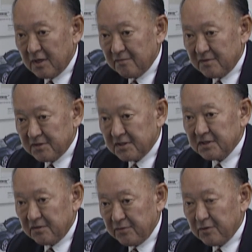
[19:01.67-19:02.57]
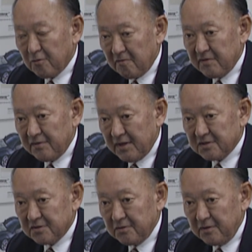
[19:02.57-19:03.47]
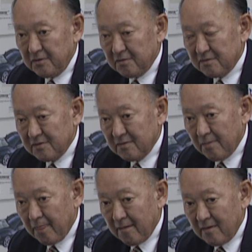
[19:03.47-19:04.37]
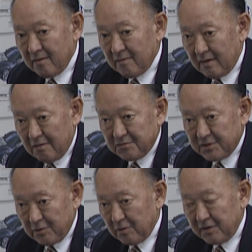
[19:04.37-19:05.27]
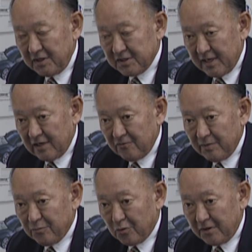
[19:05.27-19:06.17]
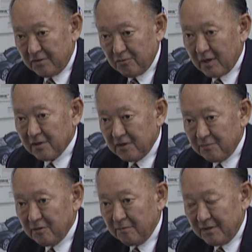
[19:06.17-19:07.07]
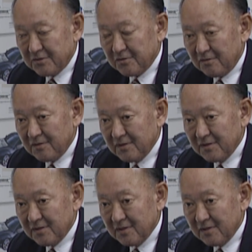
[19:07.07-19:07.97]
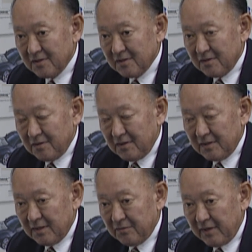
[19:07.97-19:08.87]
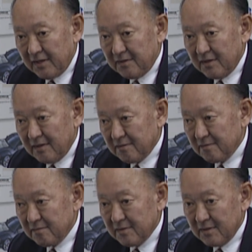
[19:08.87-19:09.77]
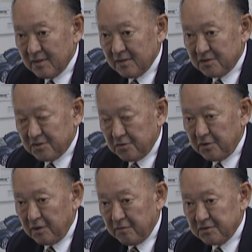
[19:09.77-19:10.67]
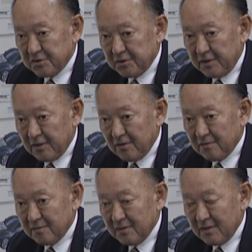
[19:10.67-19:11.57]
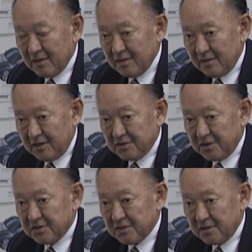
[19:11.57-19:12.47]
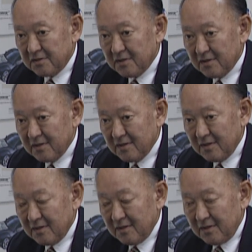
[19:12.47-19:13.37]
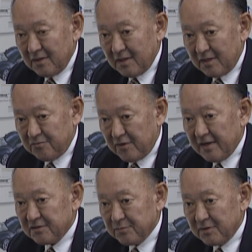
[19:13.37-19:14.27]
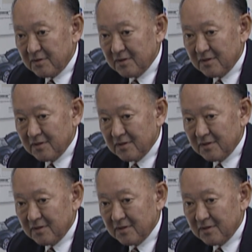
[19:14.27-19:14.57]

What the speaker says: of the '63 Corvette in that studio. I was the only designer reporting directly to Bill Mitchell. And we had a studio engineer, an assistant, a draftsman,